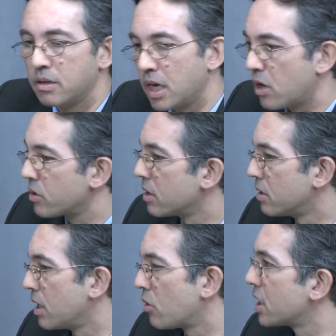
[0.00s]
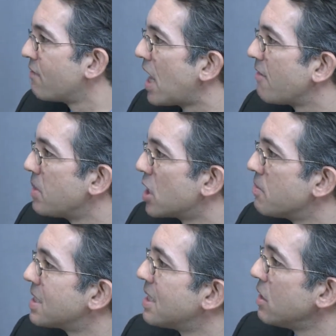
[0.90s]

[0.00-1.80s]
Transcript: the aortic valve becomes